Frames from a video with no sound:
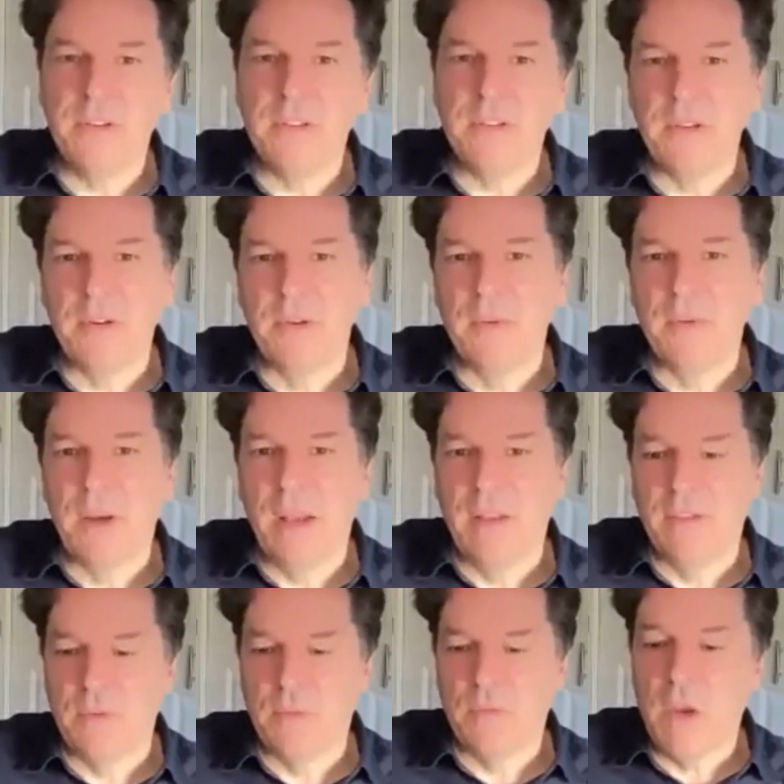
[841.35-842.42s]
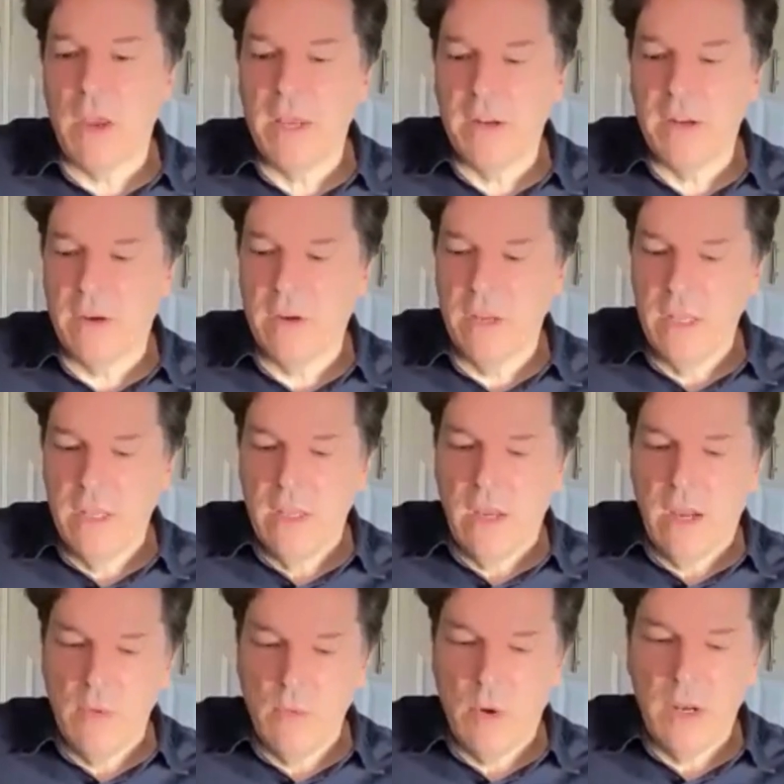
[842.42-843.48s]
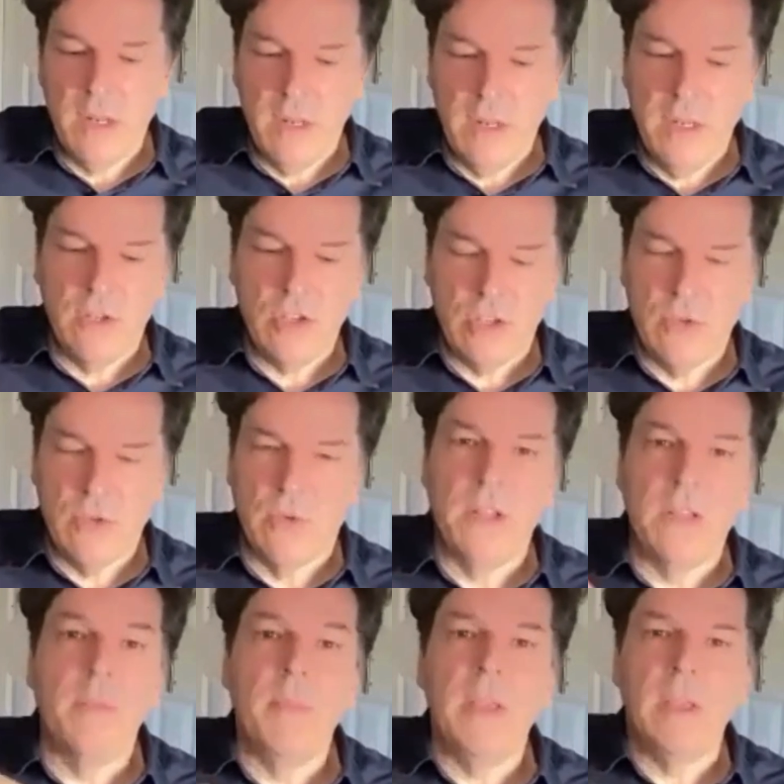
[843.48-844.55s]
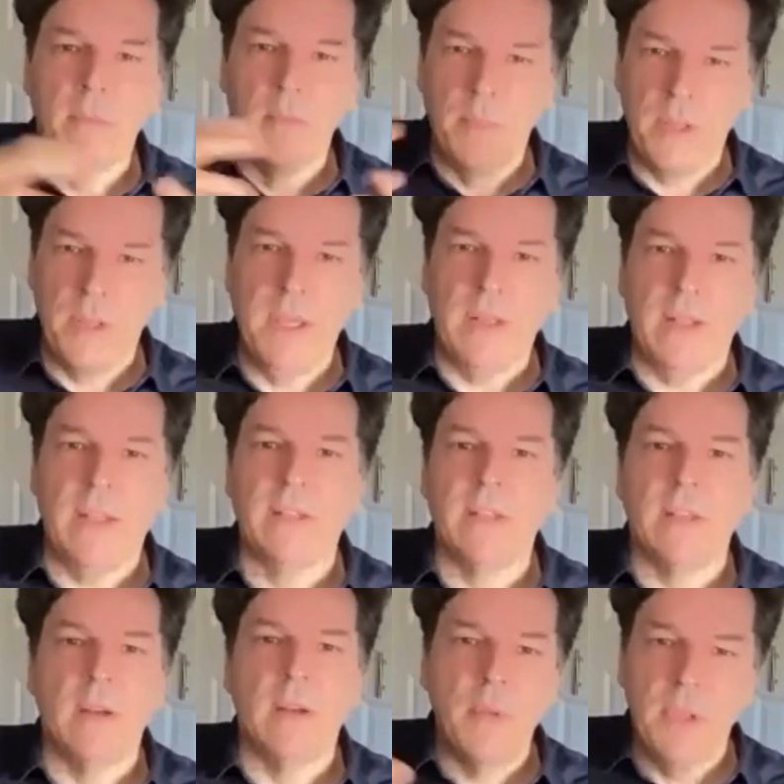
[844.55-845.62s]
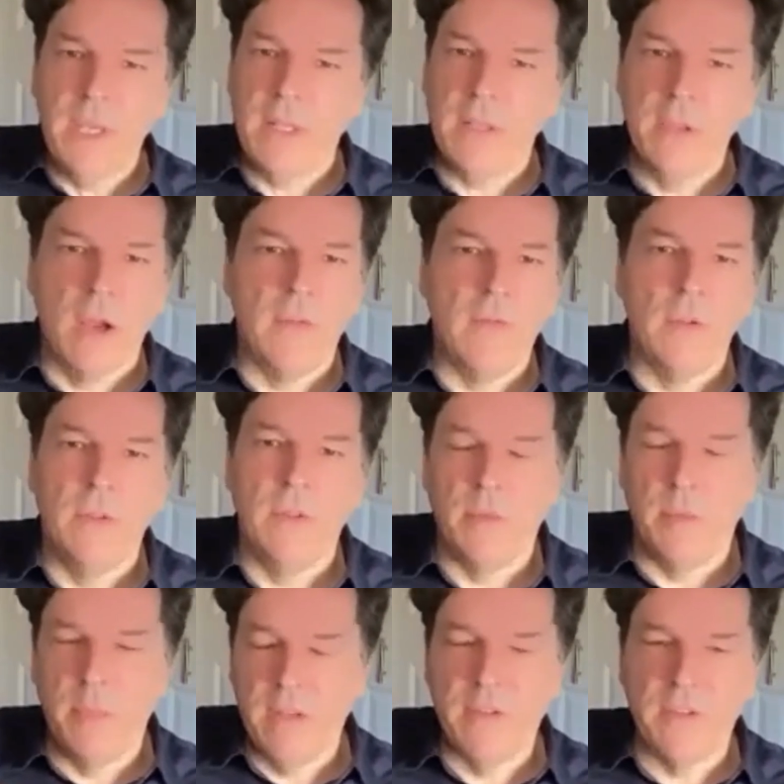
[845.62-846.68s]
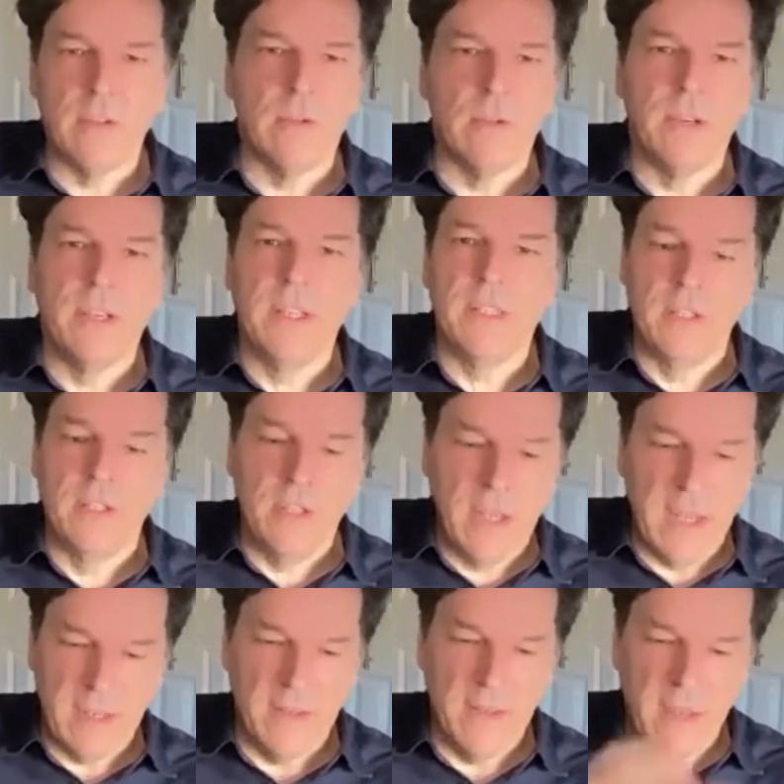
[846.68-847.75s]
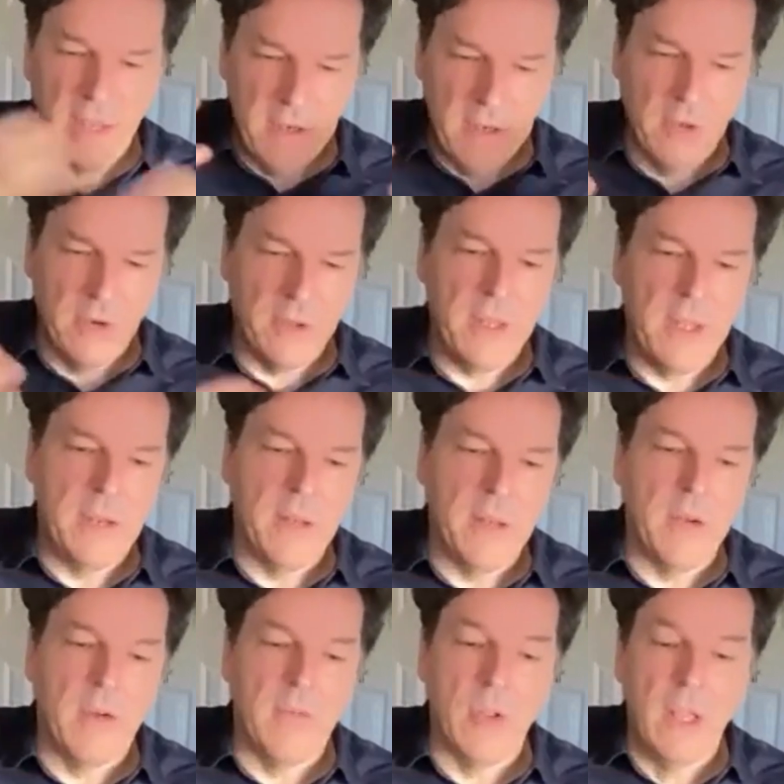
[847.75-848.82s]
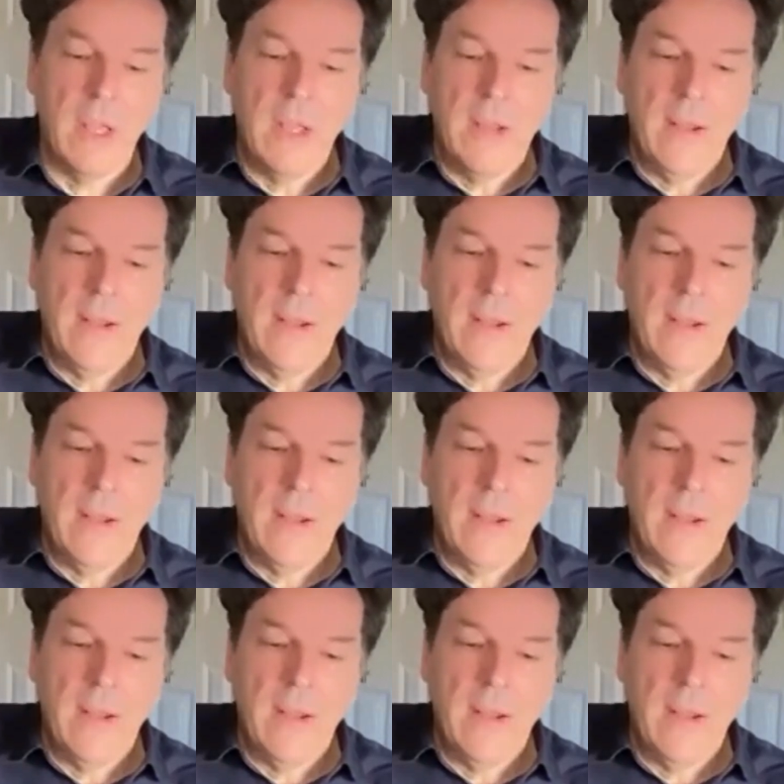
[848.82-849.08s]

So as a writer, I wanted each story to be complete. It's a complete novel. They're big stories, and you get to the end and you're at the end of the novel.